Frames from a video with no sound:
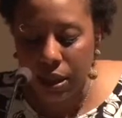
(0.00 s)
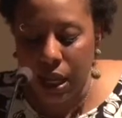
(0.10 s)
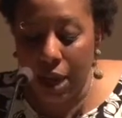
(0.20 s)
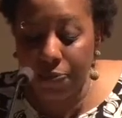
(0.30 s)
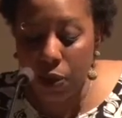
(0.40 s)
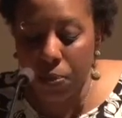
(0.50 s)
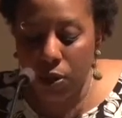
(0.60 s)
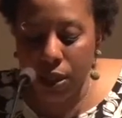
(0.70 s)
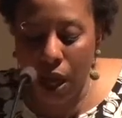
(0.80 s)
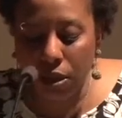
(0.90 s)
I feel
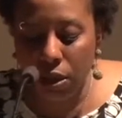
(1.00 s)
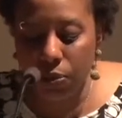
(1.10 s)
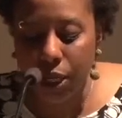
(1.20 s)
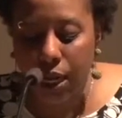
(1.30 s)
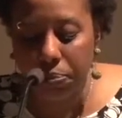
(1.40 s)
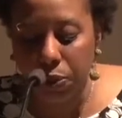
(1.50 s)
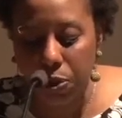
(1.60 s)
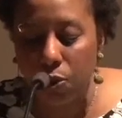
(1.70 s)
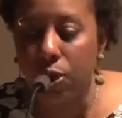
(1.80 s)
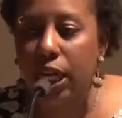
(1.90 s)
most colored when I am
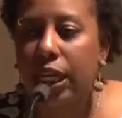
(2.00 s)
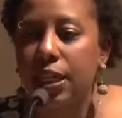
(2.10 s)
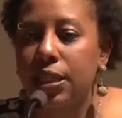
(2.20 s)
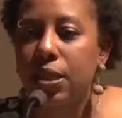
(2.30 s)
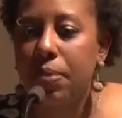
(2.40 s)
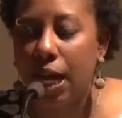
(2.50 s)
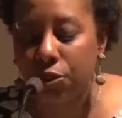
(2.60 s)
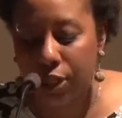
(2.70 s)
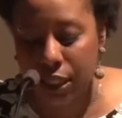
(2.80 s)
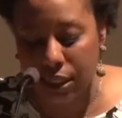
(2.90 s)
thrown against a
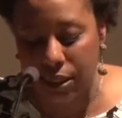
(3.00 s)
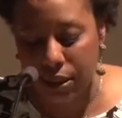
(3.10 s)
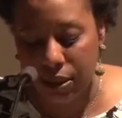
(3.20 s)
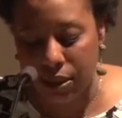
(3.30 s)
mattress,